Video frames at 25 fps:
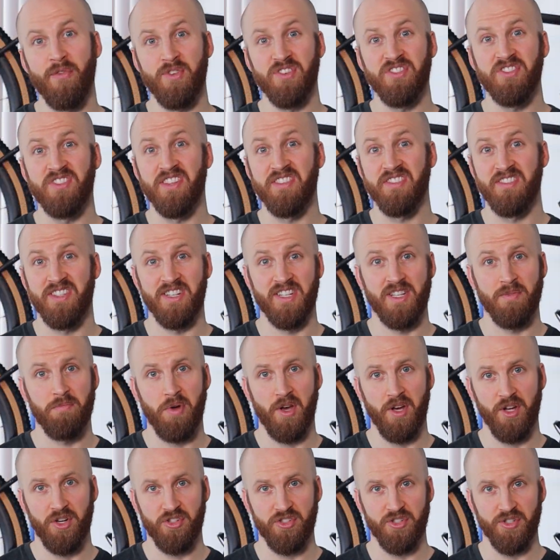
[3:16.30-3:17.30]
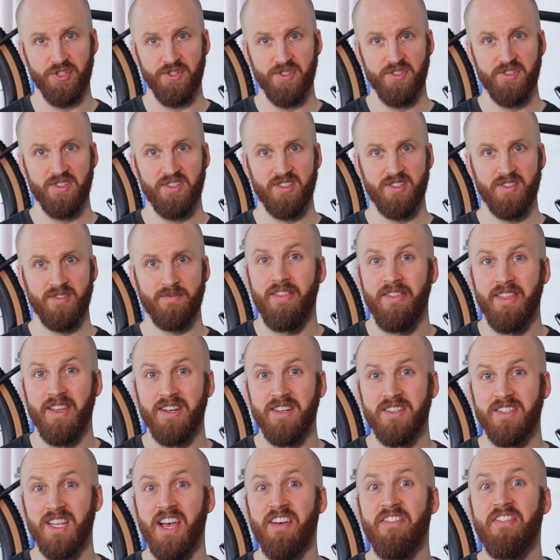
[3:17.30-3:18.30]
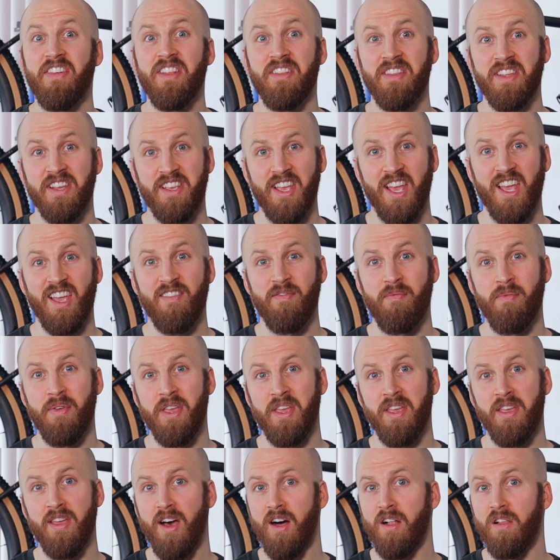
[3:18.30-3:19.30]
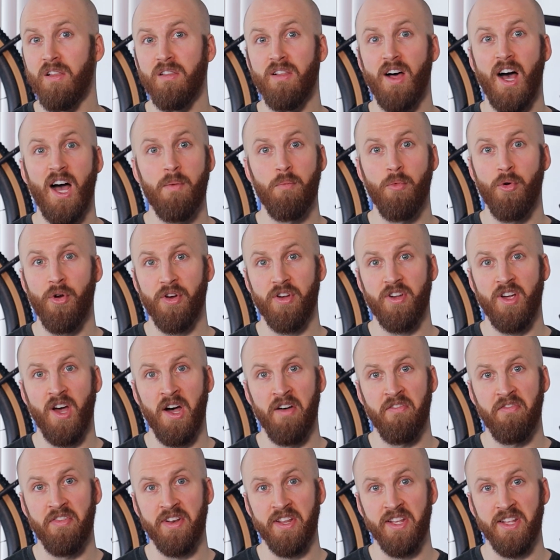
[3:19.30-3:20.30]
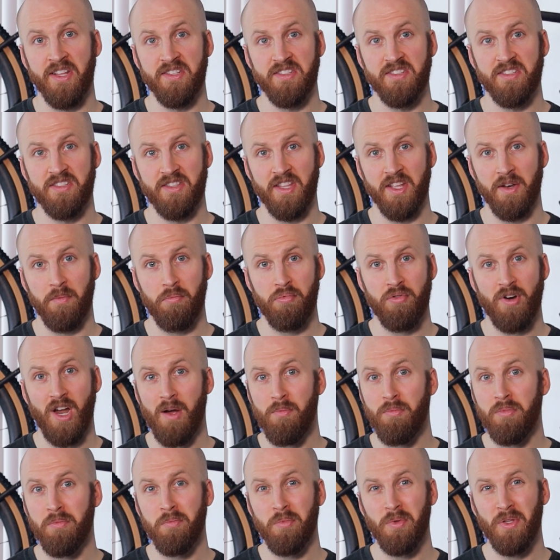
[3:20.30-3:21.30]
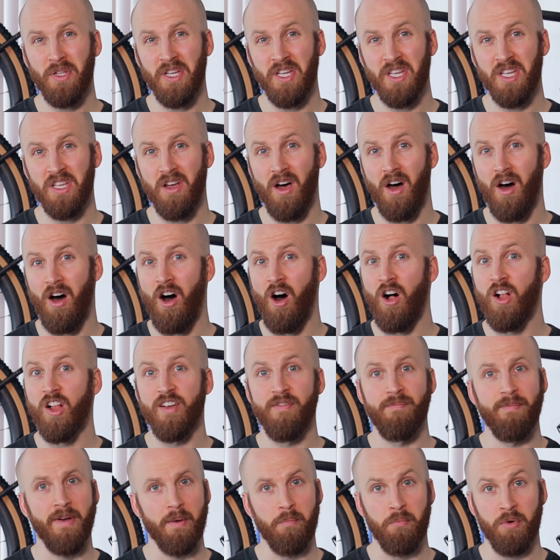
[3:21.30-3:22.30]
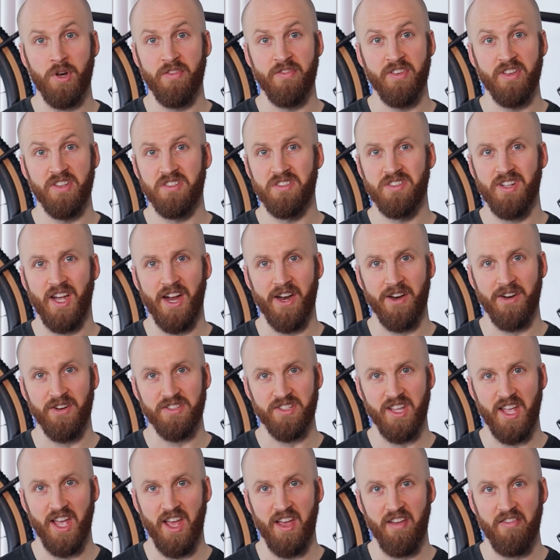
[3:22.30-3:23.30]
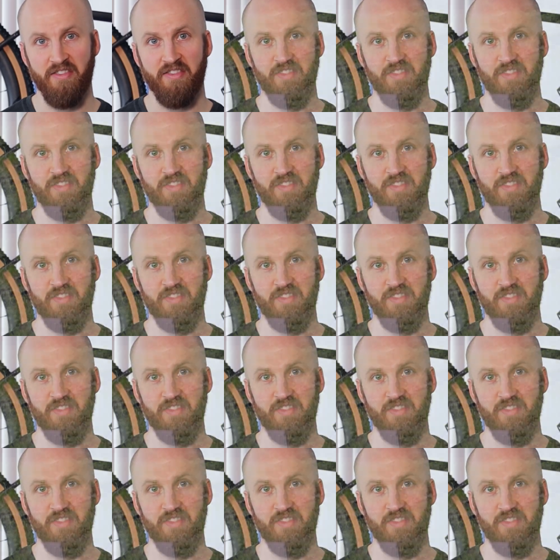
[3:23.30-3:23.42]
resistant to punctures. They definitely gave me a lot more confidence than probably all of my previous tires have.